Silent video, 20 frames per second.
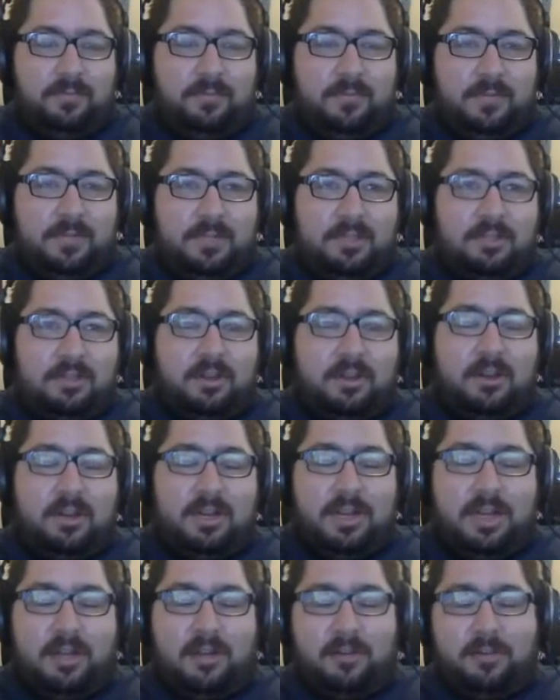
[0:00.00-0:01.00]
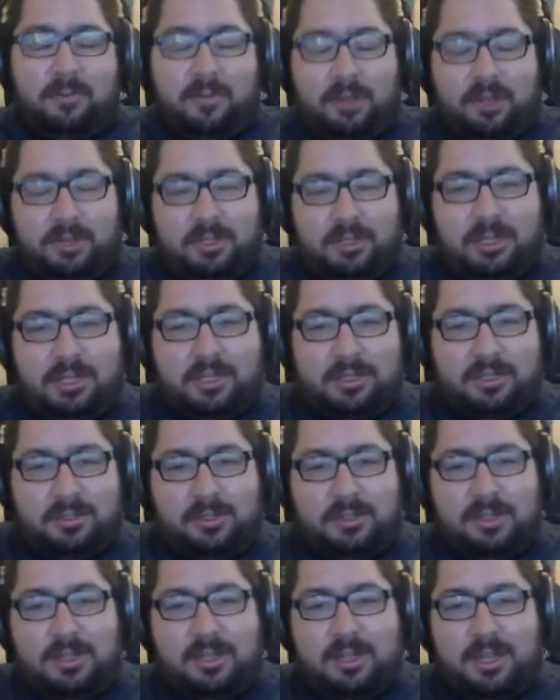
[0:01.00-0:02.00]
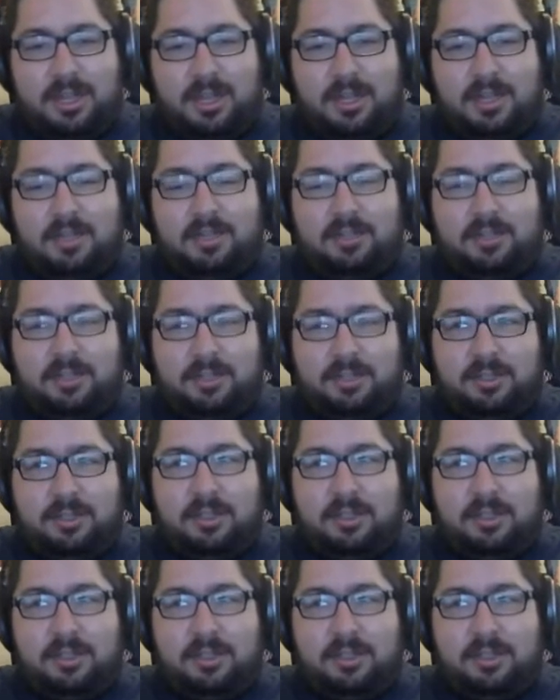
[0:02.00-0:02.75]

starting out a project and